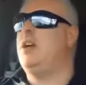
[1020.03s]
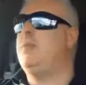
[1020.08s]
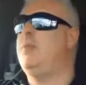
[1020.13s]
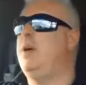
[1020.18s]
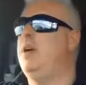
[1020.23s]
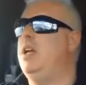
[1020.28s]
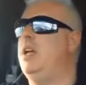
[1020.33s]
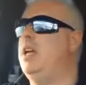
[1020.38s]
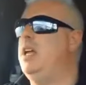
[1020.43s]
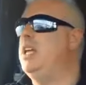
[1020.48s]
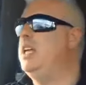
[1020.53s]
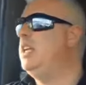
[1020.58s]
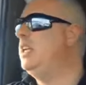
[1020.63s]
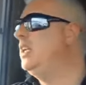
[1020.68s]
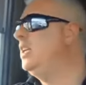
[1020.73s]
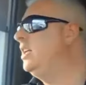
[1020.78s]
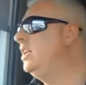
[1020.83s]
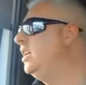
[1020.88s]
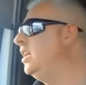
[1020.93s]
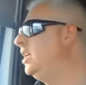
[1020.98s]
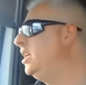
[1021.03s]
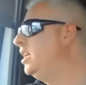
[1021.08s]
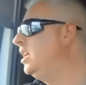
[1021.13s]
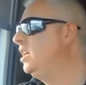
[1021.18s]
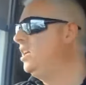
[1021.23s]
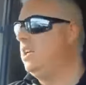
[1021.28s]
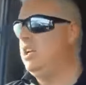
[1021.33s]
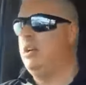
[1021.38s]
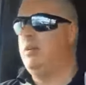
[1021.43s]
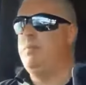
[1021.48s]

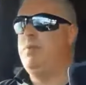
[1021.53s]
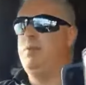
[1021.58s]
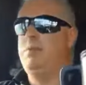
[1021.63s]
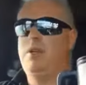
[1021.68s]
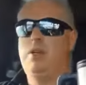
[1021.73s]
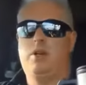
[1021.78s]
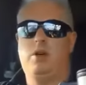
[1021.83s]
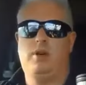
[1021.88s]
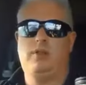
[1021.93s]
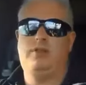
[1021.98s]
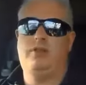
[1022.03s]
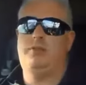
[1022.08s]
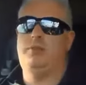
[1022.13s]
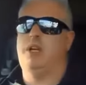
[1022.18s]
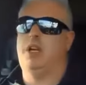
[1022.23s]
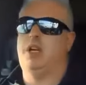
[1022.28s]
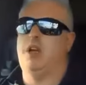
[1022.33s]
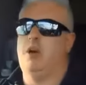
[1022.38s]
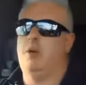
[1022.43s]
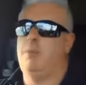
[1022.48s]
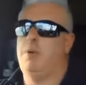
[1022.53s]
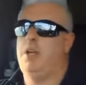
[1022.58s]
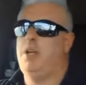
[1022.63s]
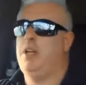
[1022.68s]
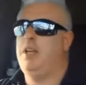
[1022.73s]
I put my coffee in my cup.